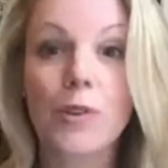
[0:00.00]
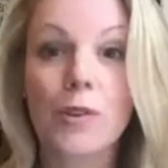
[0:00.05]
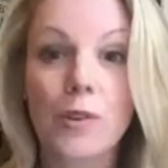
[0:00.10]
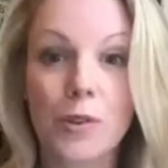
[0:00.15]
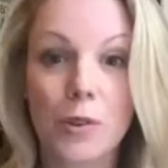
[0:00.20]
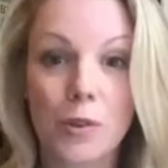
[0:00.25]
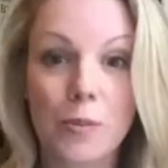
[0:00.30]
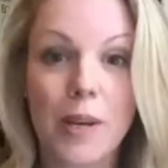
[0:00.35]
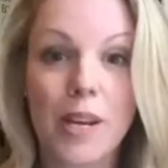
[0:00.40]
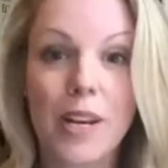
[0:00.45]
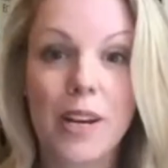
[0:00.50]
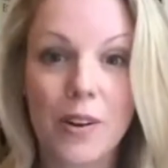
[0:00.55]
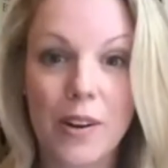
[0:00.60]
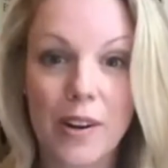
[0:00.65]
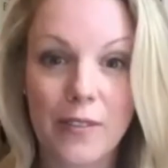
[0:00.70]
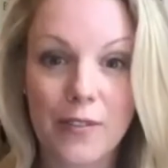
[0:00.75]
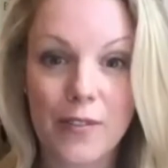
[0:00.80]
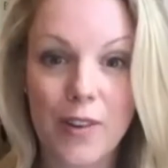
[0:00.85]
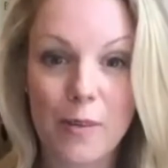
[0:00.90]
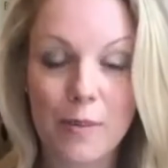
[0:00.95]
you'll be
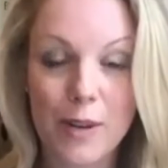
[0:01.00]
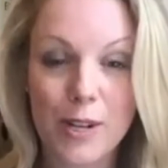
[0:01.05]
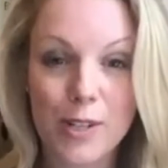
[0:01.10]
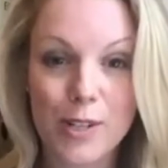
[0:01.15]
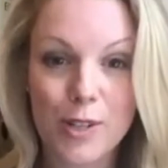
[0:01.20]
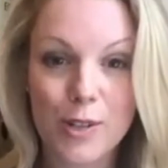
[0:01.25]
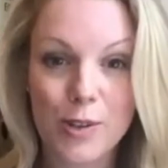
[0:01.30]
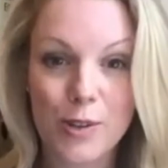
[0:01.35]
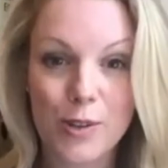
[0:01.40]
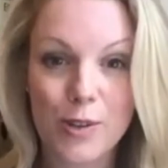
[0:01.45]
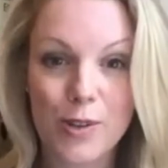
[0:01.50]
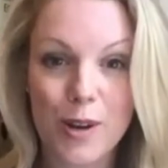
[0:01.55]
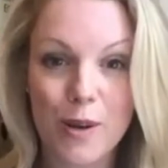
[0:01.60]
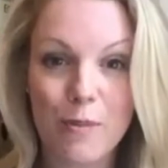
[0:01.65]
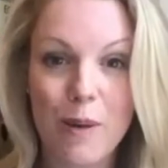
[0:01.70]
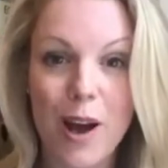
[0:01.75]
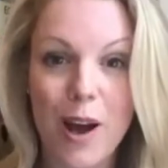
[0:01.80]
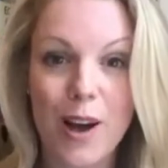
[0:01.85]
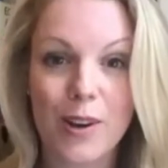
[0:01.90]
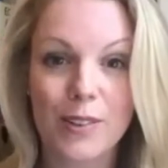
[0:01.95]
hearing from me soon
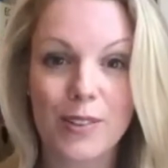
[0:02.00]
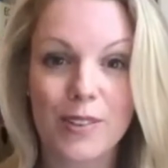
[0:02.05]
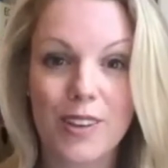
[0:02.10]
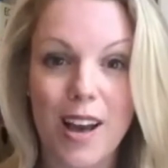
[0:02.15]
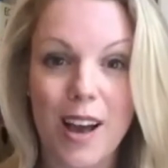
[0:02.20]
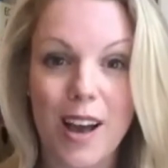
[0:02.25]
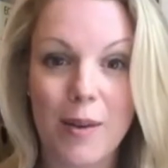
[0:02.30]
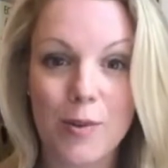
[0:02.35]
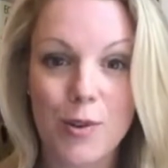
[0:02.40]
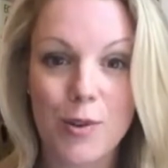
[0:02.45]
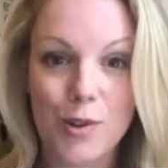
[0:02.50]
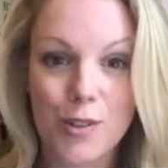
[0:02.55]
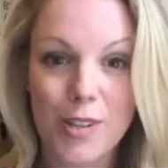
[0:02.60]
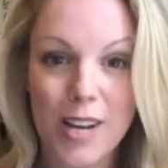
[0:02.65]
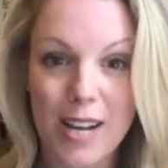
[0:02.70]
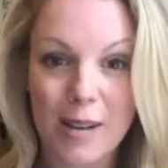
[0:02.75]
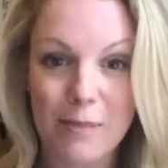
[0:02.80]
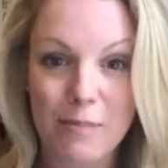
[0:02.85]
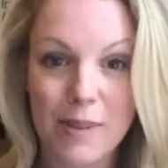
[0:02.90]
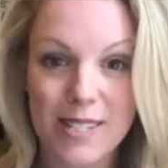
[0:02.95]
about
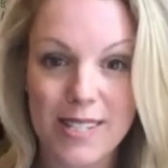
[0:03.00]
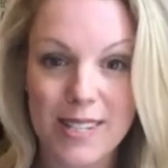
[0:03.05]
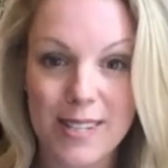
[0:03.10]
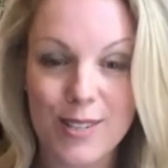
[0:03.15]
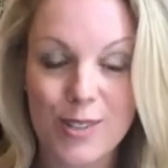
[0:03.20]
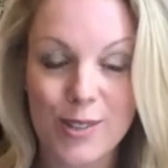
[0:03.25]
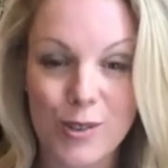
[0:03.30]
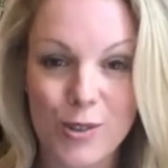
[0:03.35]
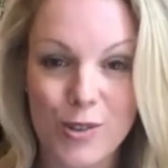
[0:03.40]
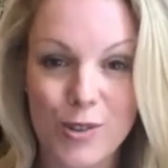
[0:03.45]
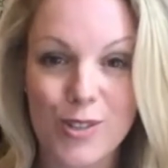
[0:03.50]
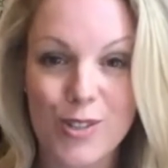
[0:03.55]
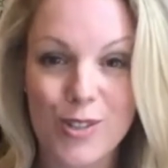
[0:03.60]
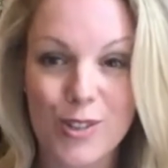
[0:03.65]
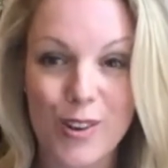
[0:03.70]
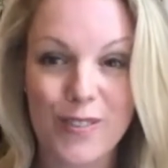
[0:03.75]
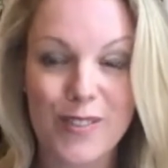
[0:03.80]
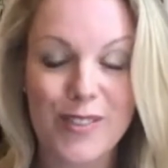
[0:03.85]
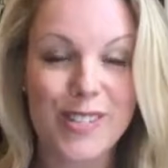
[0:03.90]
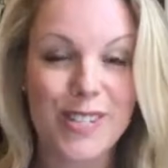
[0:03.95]
Newtec Business Solutions
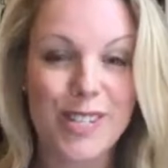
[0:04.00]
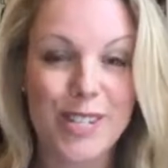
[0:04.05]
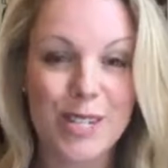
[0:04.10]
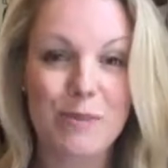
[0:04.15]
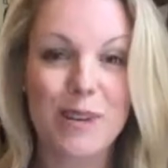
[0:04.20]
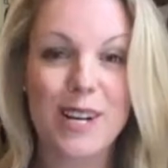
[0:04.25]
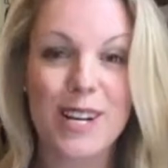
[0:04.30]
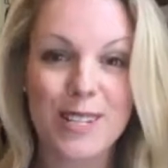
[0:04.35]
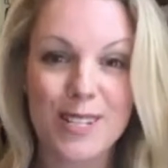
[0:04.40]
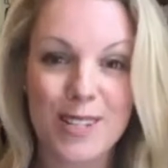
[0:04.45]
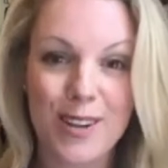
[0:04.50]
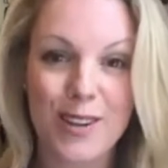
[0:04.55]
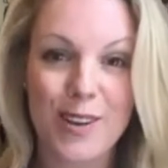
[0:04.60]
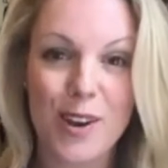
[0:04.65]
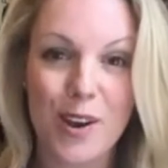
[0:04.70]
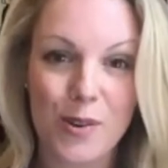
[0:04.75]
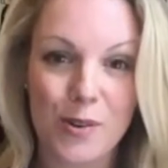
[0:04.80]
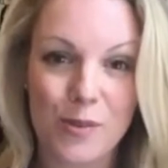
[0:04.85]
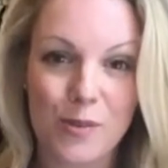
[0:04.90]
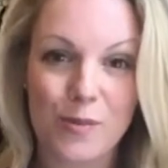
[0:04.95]
services, because I
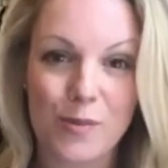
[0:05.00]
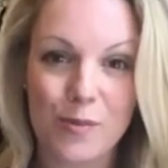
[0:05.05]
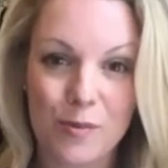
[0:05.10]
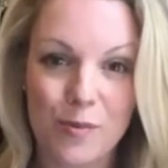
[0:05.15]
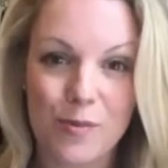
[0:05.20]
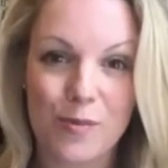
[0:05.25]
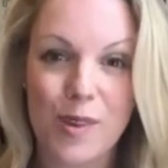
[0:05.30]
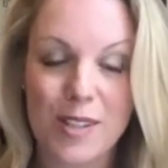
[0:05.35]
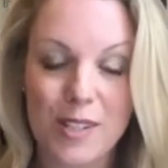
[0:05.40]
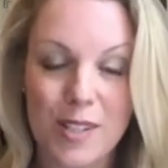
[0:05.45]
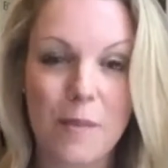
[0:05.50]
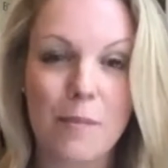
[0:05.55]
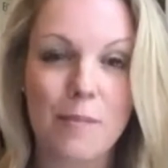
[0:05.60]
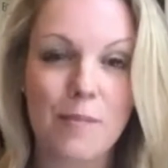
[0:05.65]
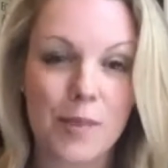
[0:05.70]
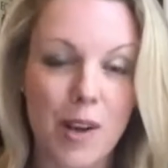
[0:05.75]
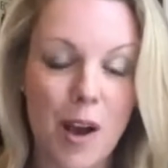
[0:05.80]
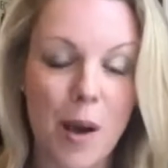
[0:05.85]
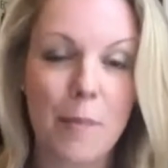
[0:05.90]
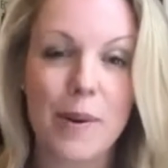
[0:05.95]
know some
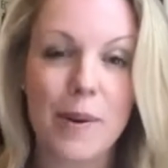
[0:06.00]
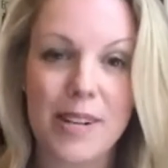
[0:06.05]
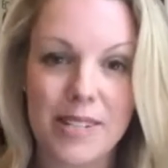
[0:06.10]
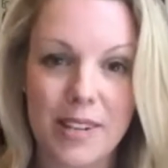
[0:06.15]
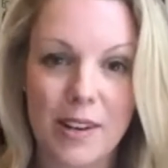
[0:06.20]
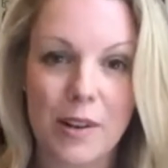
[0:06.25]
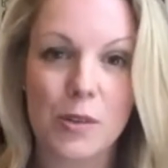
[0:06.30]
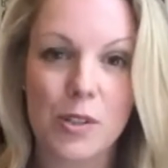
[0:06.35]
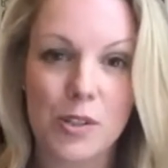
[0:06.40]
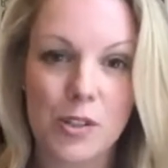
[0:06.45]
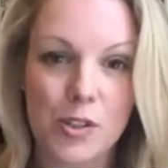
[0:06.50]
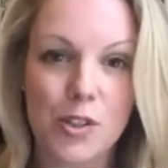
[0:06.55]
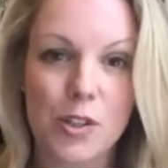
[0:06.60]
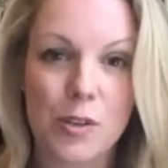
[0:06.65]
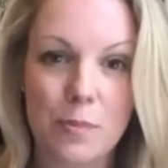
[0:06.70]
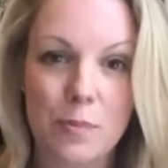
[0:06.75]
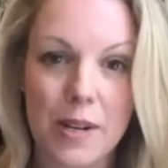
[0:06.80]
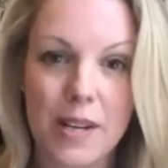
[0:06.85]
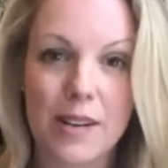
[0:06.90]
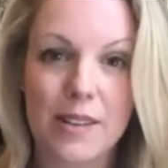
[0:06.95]
companies that
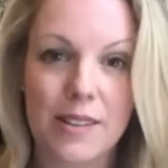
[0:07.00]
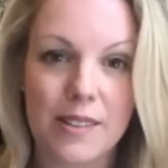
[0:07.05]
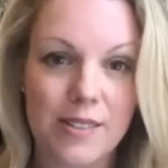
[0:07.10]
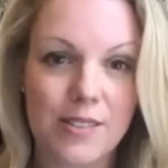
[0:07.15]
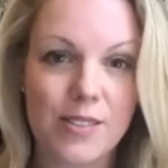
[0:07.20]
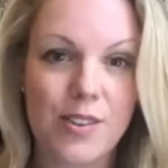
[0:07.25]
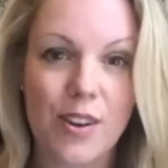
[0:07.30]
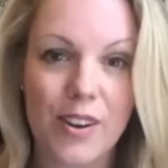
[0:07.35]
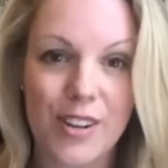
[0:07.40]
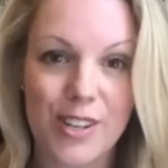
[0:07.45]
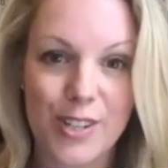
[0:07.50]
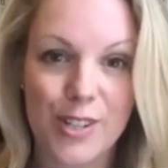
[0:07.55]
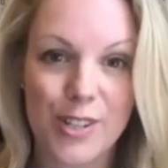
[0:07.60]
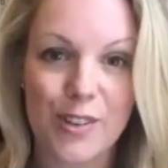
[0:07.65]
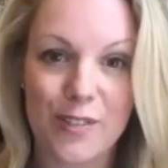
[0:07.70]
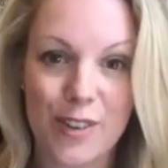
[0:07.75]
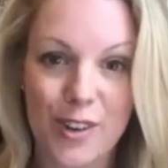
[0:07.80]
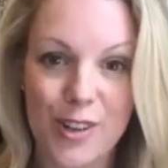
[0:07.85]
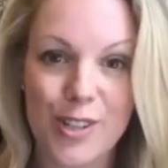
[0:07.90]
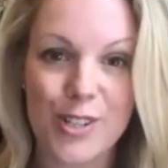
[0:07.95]
should be talking to
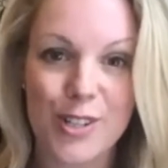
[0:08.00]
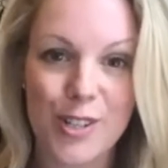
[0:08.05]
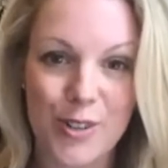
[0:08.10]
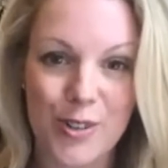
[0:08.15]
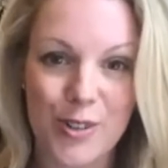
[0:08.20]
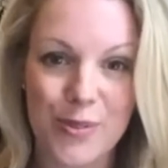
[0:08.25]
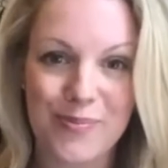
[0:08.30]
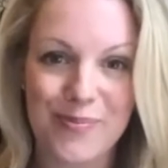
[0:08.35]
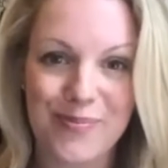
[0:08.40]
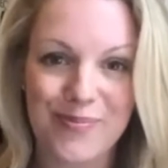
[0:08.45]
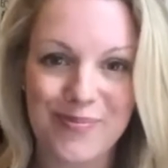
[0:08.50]
you very soon.